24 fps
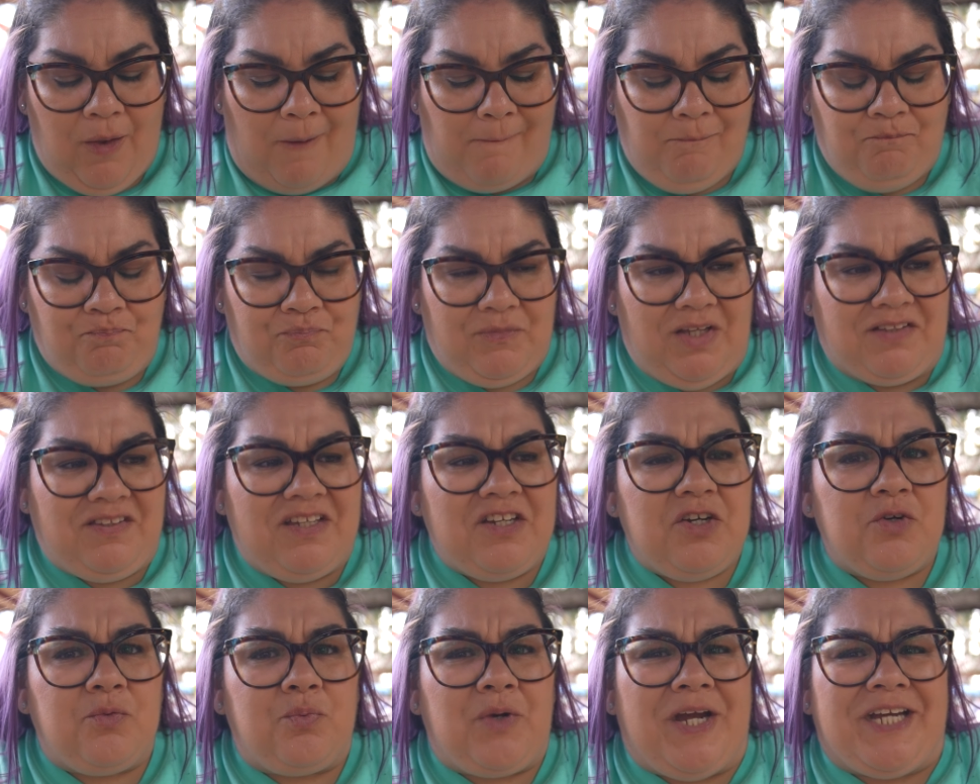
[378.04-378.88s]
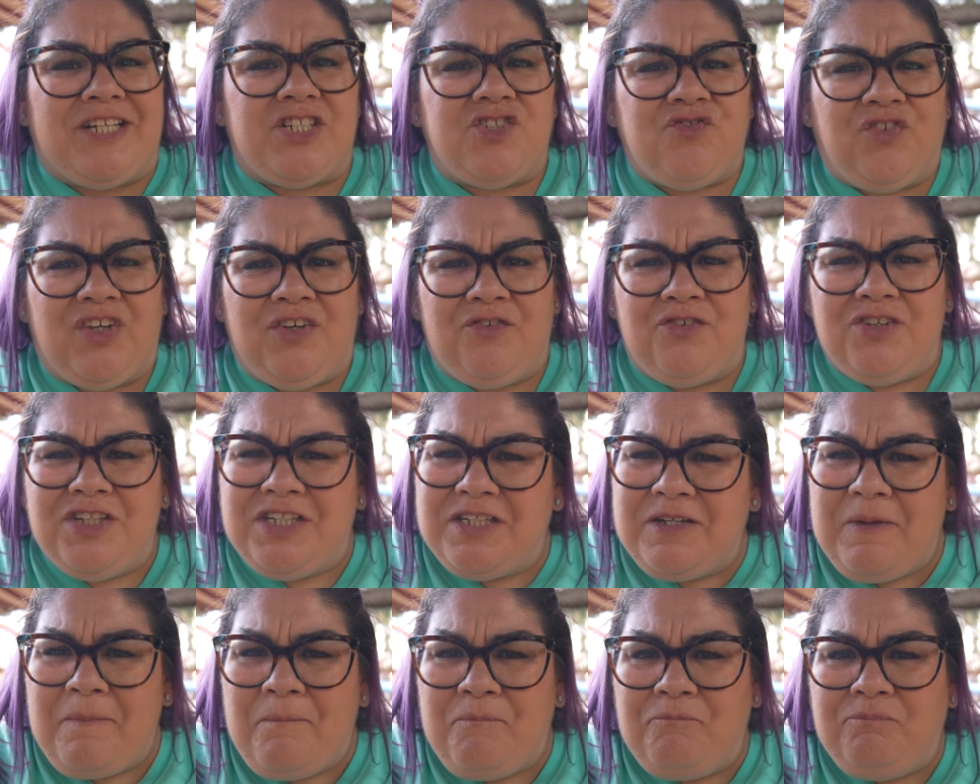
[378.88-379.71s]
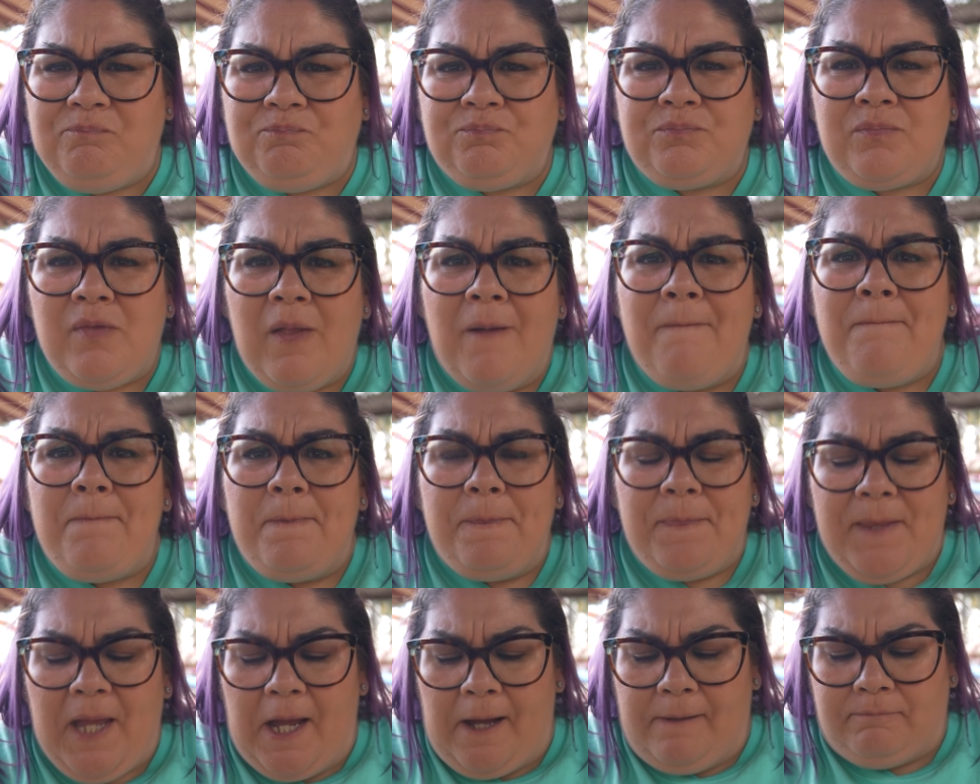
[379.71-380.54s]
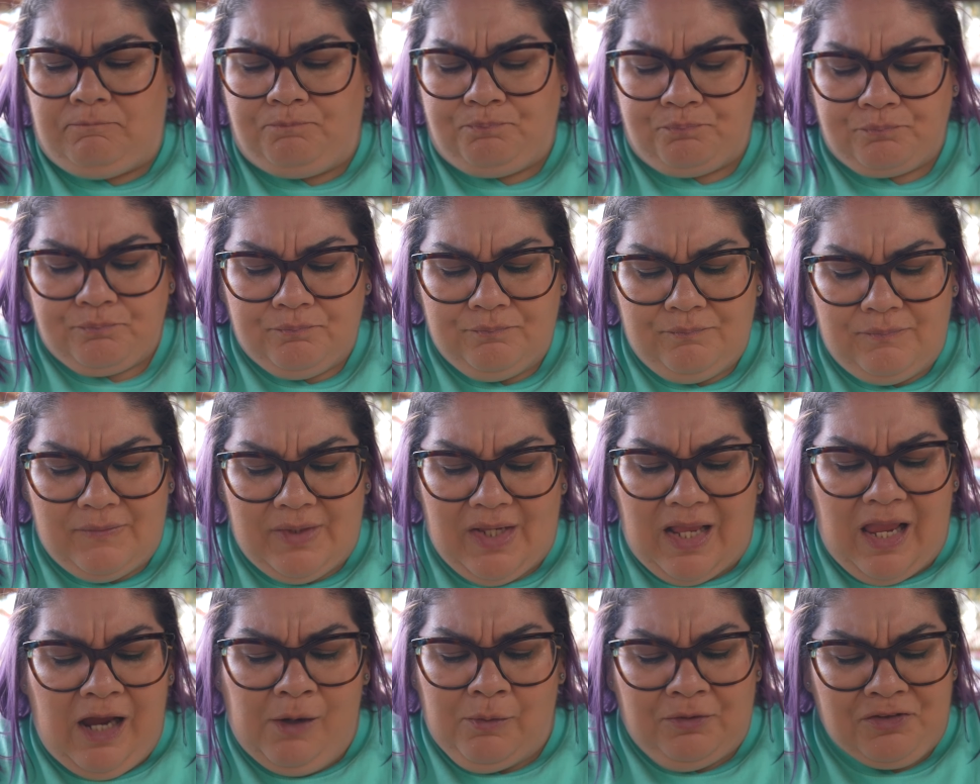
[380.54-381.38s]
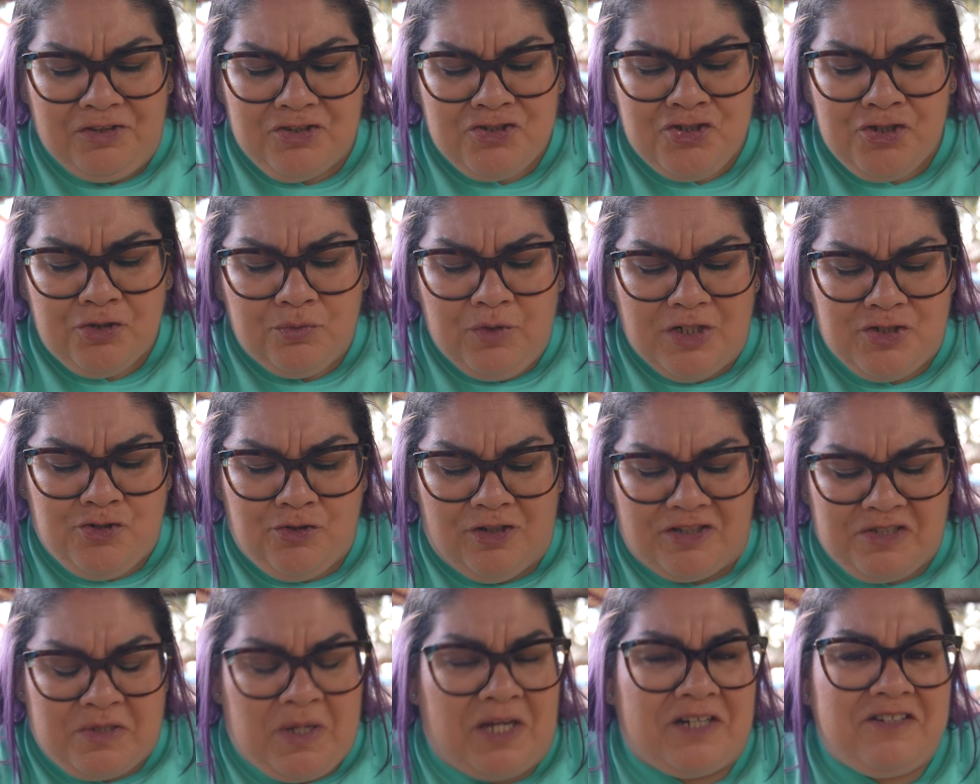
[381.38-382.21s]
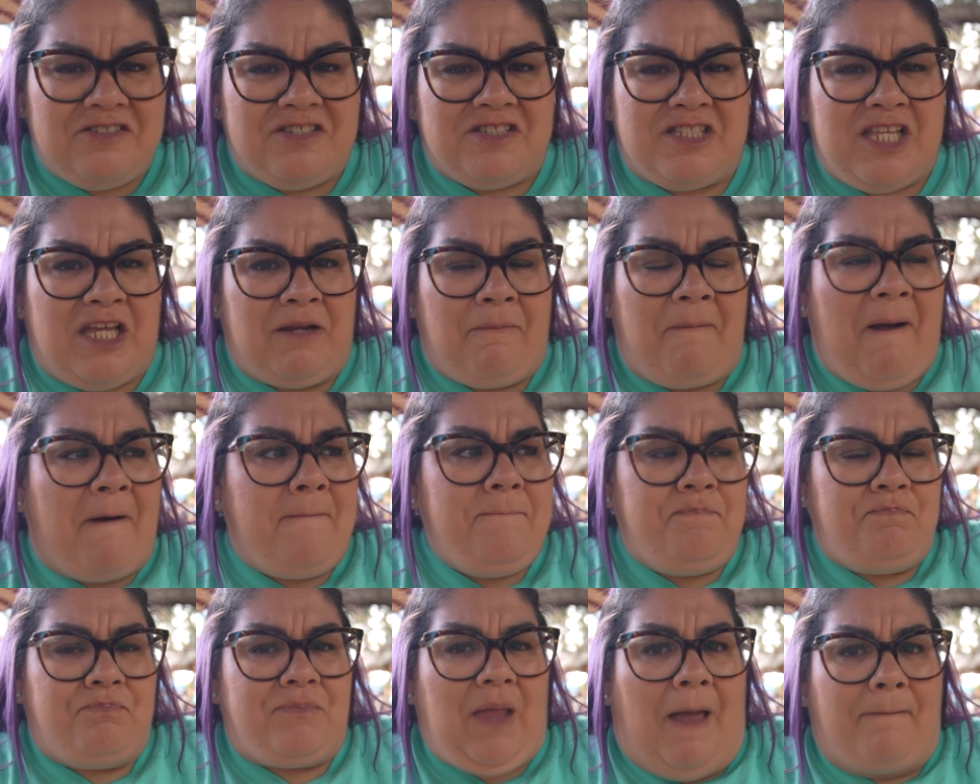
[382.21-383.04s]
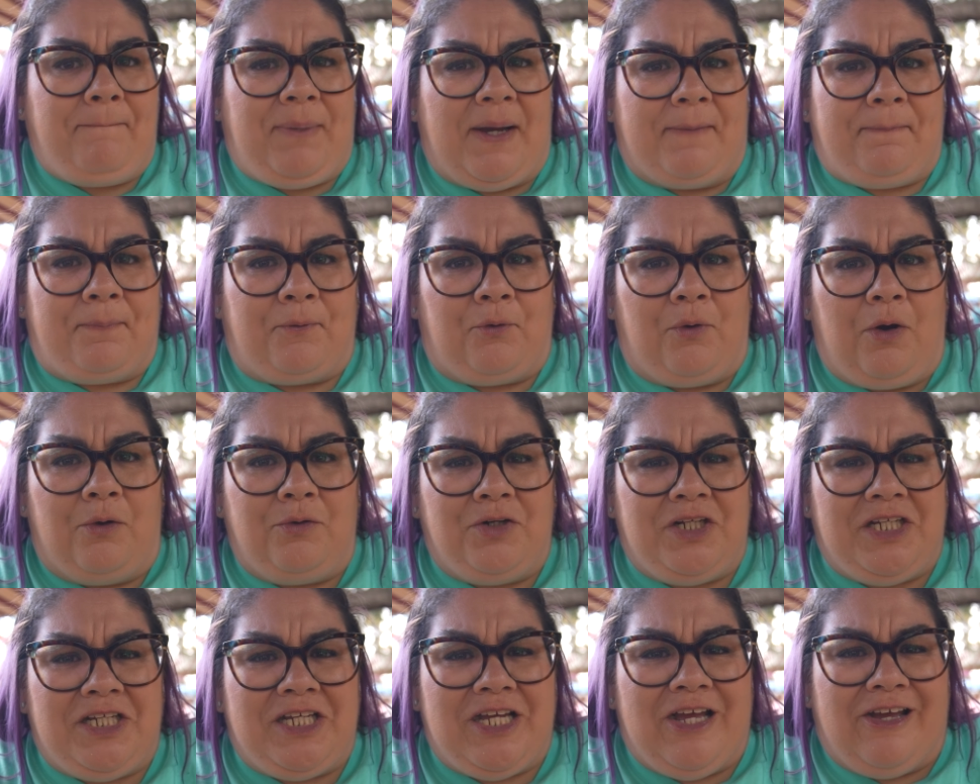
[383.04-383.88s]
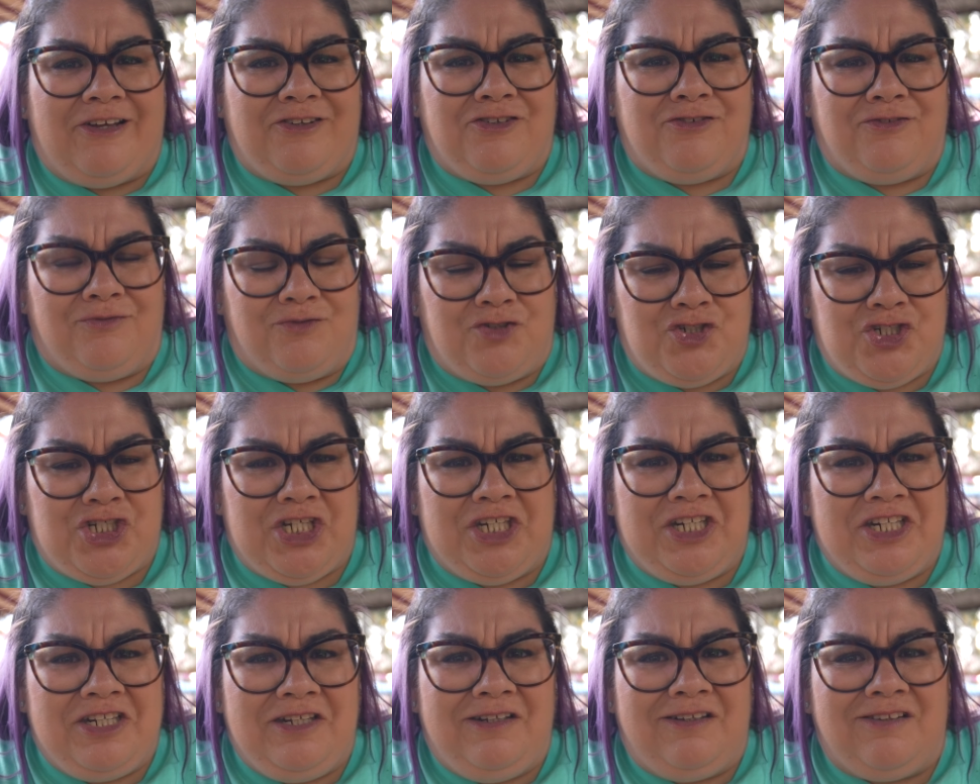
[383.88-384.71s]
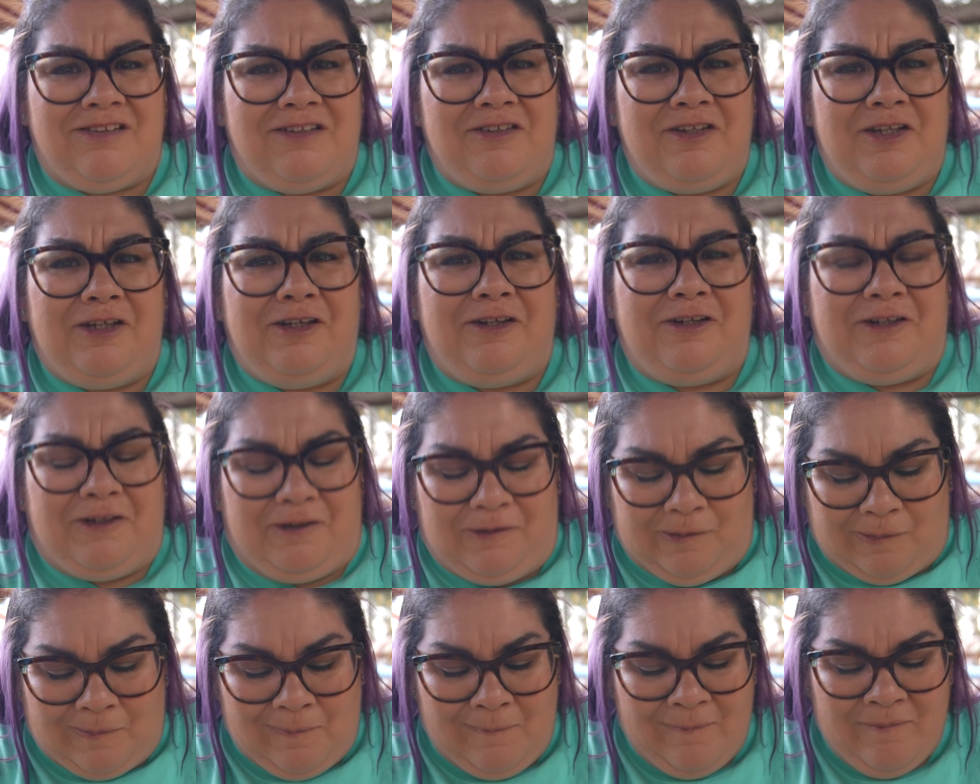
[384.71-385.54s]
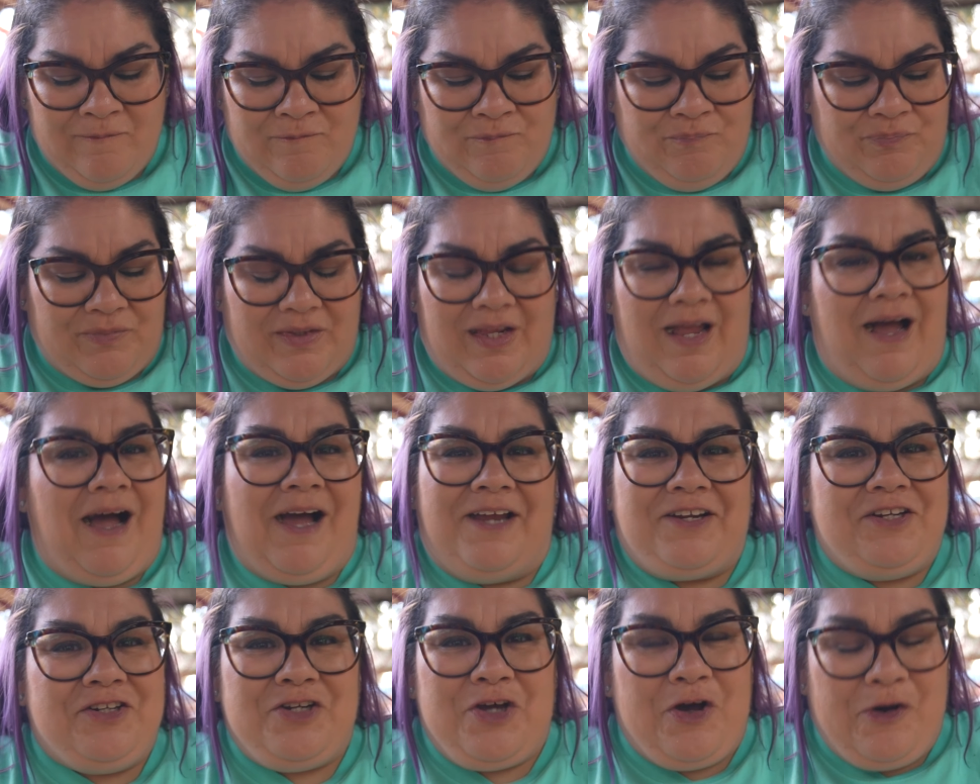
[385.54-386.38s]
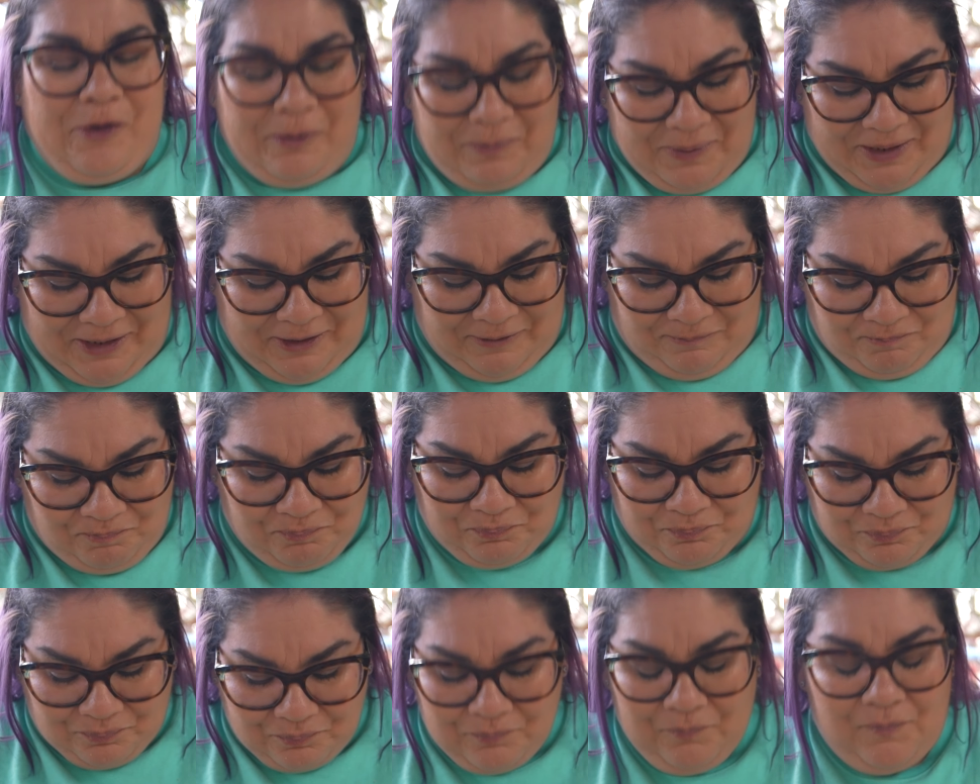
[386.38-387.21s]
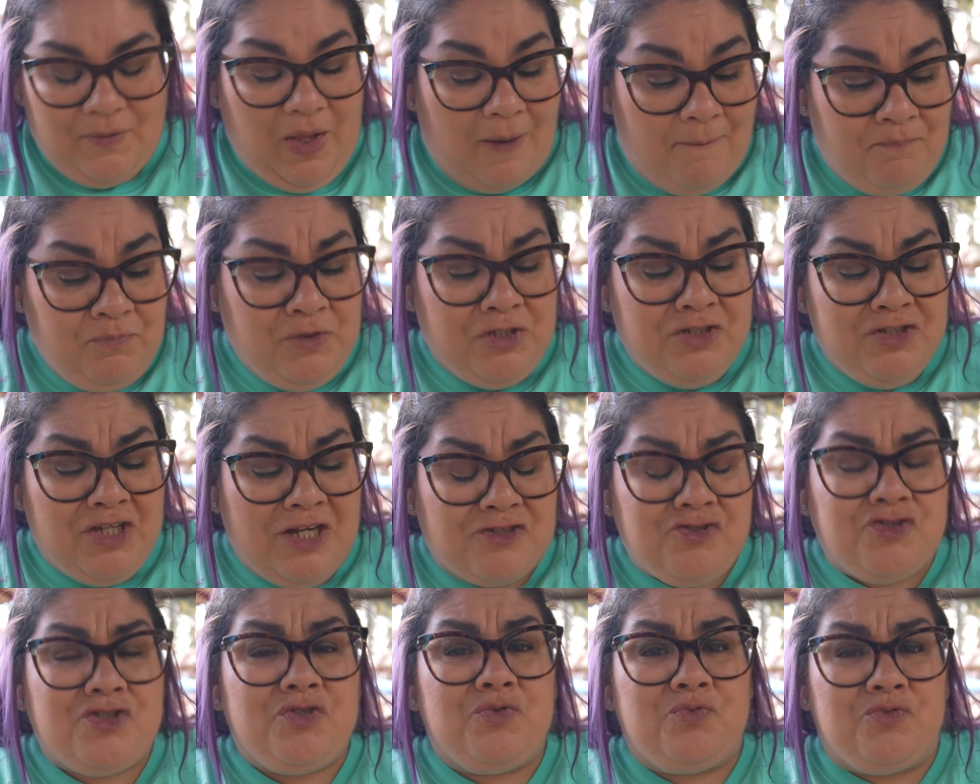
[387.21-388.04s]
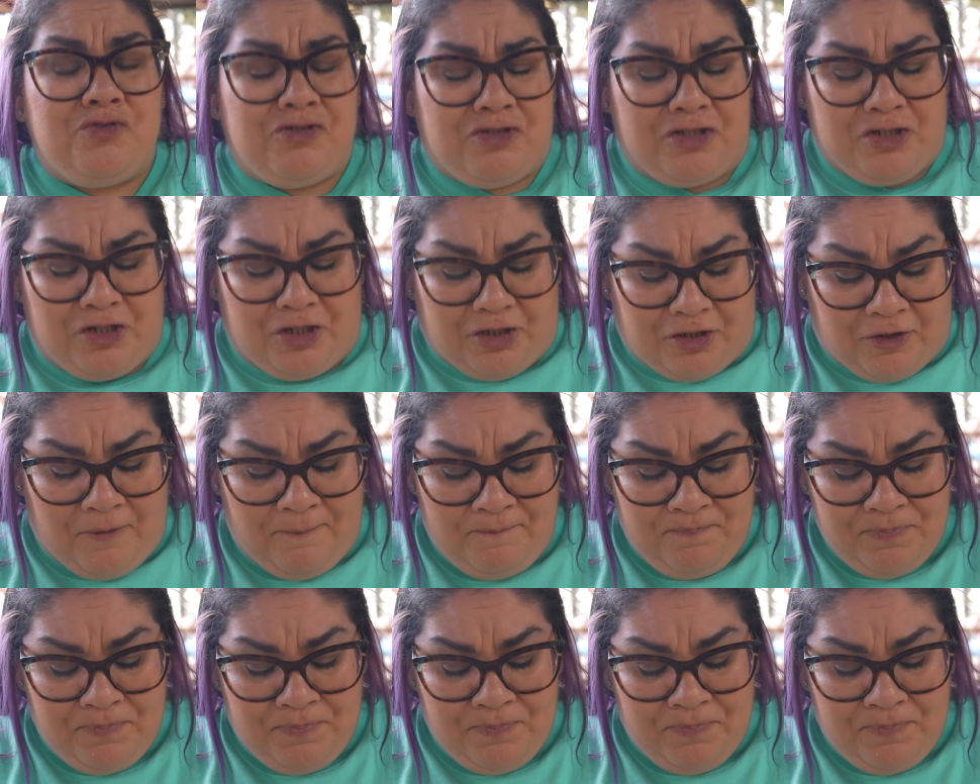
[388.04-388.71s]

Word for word: It has like a ranch flavoring. Oh, okay. Yeah. I wasn't sure what to expect it had pepperoni and cheese in it, and I didn't know that. This is actually really good.